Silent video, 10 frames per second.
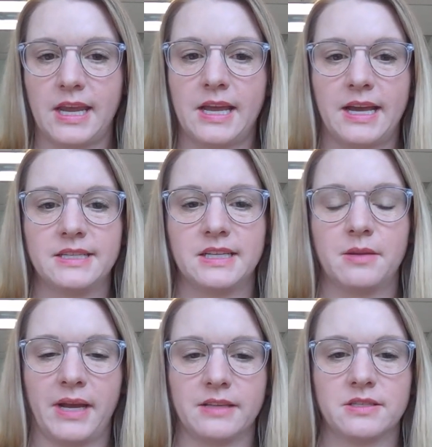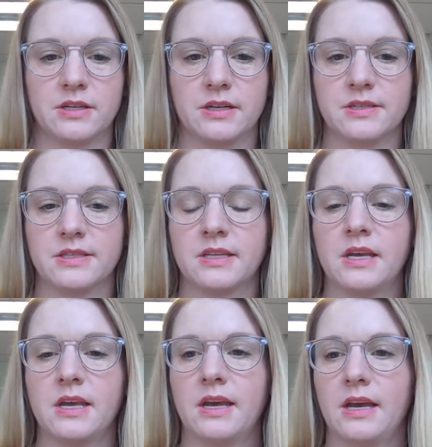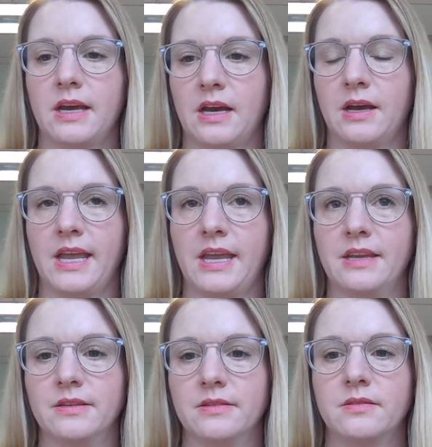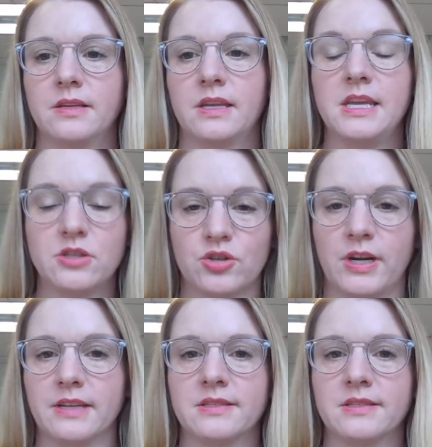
I did a master's uh, in heat stress,